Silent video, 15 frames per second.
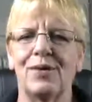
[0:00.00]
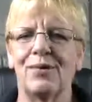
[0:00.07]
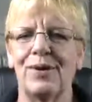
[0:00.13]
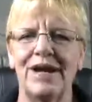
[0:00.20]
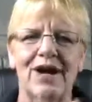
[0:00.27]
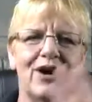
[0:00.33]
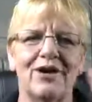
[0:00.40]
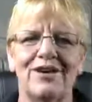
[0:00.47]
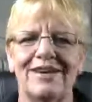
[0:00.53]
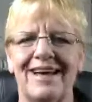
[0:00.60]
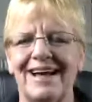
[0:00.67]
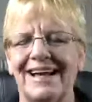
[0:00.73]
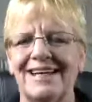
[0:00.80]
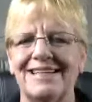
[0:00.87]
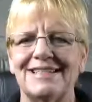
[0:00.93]
We are
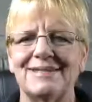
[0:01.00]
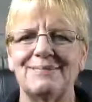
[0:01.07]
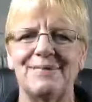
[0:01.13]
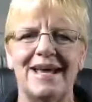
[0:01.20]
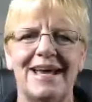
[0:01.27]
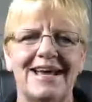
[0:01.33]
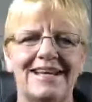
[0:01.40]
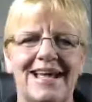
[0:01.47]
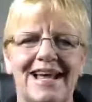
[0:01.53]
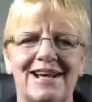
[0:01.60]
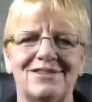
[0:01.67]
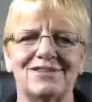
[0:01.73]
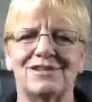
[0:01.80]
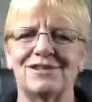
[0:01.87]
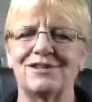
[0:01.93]
not paid
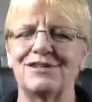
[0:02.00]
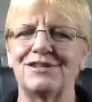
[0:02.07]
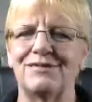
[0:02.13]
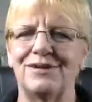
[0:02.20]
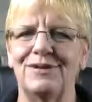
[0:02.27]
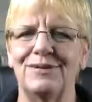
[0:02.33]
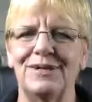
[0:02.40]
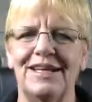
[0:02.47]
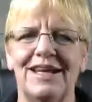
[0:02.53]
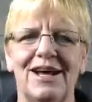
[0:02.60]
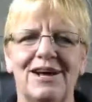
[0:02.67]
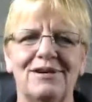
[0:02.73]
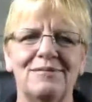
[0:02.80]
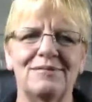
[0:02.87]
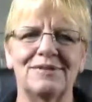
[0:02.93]
counselors. If you need
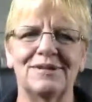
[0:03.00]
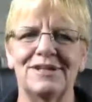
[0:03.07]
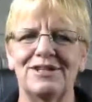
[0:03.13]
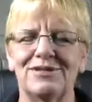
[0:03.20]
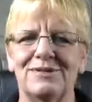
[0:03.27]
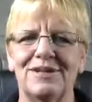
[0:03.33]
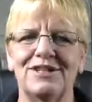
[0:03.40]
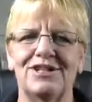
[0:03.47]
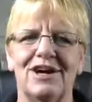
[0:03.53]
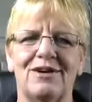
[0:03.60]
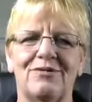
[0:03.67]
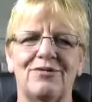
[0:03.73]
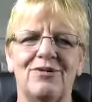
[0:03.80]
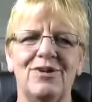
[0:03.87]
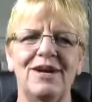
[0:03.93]
help, please reach
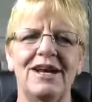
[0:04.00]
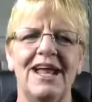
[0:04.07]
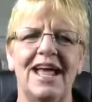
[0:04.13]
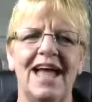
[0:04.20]
out for it.